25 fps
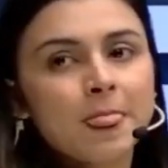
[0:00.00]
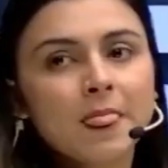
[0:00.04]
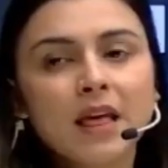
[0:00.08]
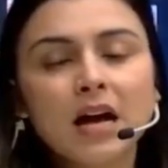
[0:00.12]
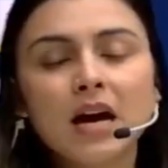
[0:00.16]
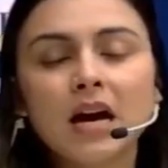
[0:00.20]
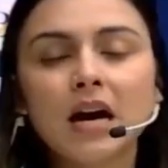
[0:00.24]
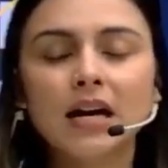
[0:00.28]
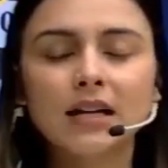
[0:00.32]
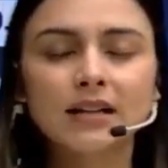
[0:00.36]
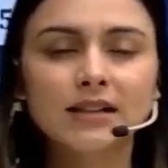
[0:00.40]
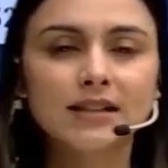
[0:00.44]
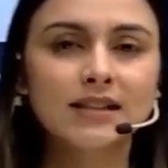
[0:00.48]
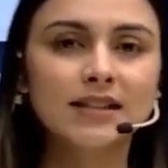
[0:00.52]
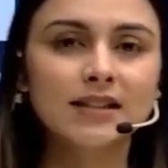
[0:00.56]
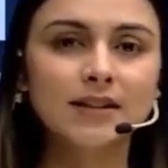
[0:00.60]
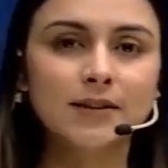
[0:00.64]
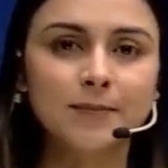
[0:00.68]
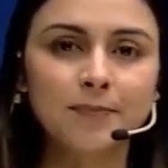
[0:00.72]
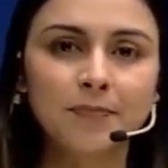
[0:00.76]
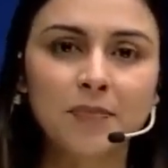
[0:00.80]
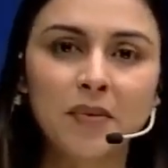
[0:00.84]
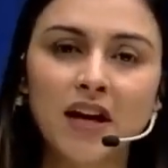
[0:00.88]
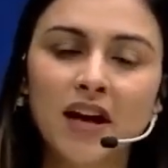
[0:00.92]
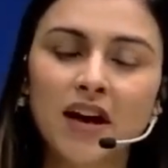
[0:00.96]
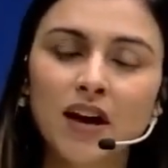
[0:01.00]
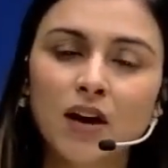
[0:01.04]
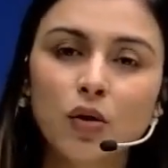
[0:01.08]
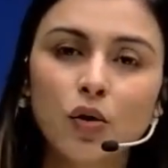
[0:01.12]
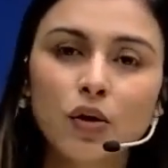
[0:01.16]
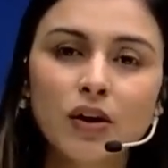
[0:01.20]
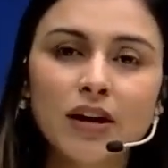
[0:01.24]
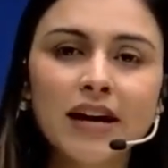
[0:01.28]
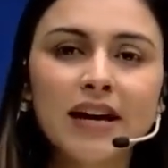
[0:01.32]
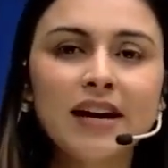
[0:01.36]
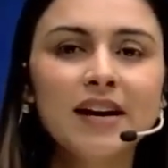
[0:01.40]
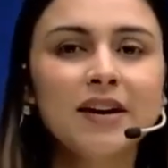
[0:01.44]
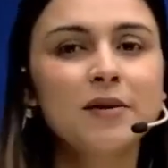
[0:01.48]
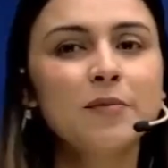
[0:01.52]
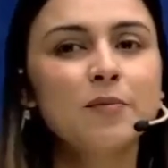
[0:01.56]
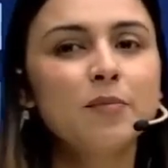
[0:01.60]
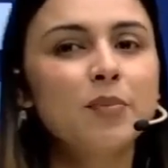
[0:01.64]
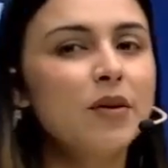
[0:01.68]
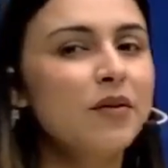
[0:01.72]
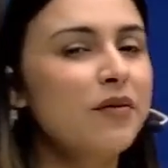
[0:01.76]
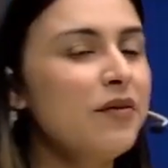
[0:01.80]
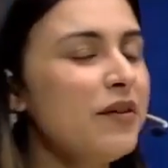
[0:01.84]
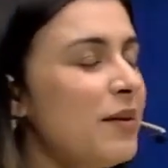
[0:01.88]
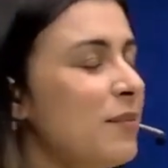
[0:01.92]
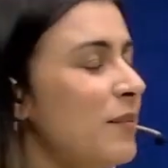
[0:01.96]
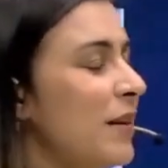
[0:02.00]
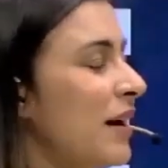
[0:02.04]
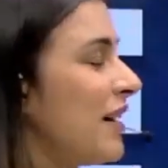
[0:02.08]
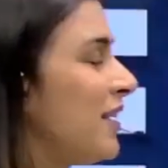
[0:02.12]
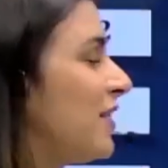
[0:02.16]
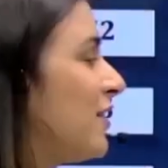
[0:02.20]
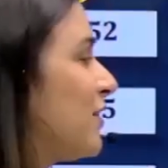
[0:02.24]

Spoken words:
answer. Okay. Perfect, my dear